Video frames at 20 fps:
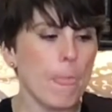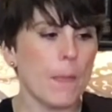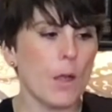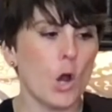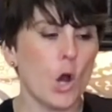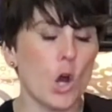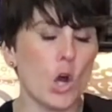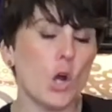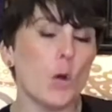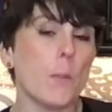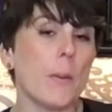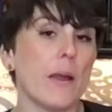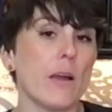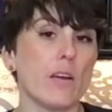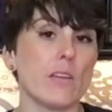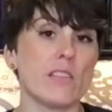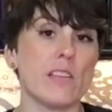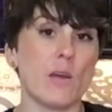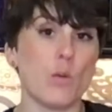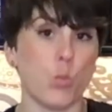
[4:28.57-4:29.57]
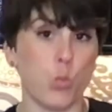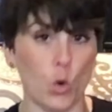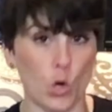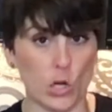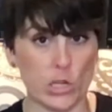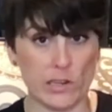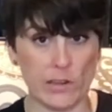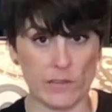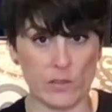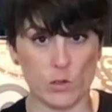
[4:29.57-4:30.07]
her parents had
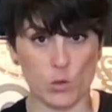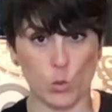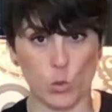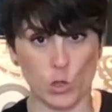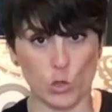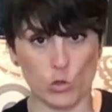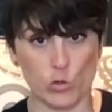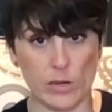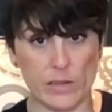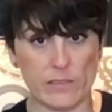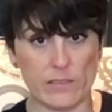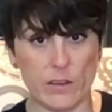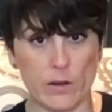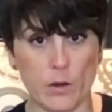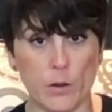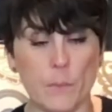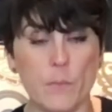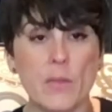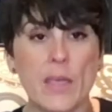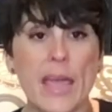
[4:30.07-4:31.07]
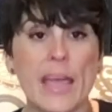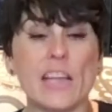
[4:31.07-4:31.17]
worked at the World Trade Center,